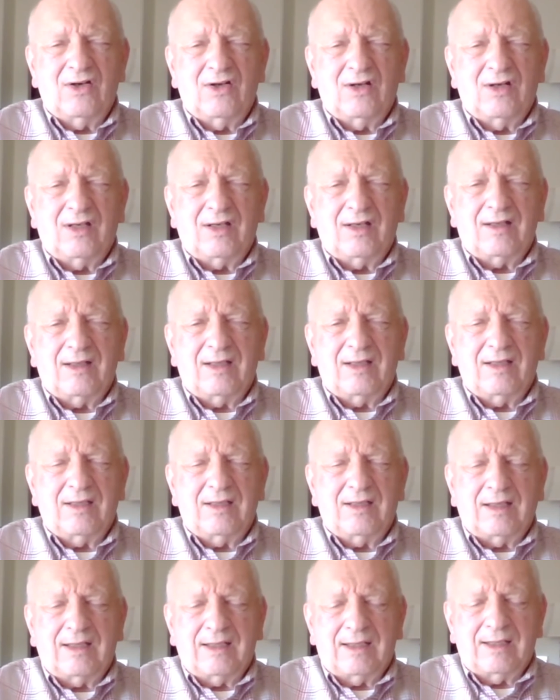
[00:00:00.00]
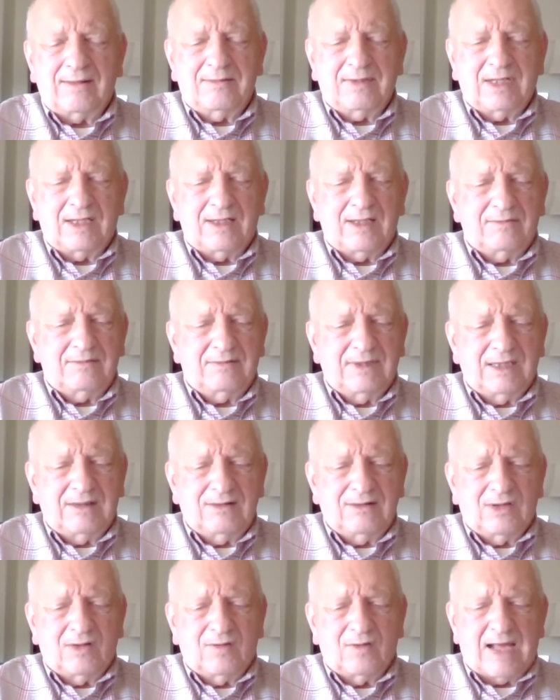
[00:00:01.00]
I
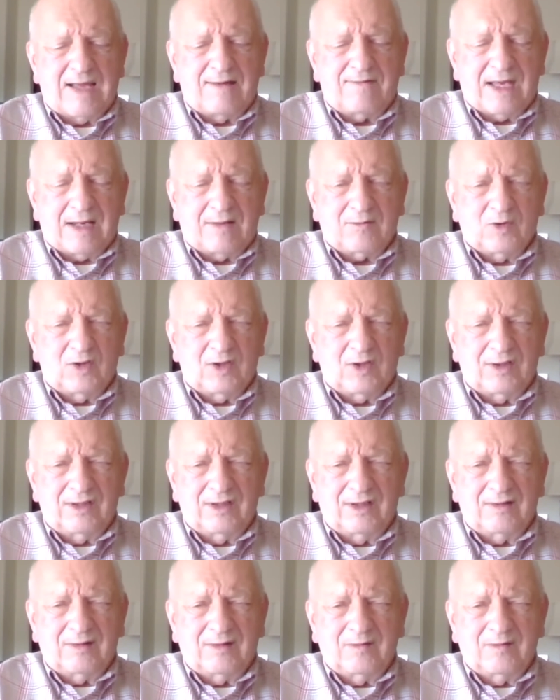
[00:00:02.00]
don't have that one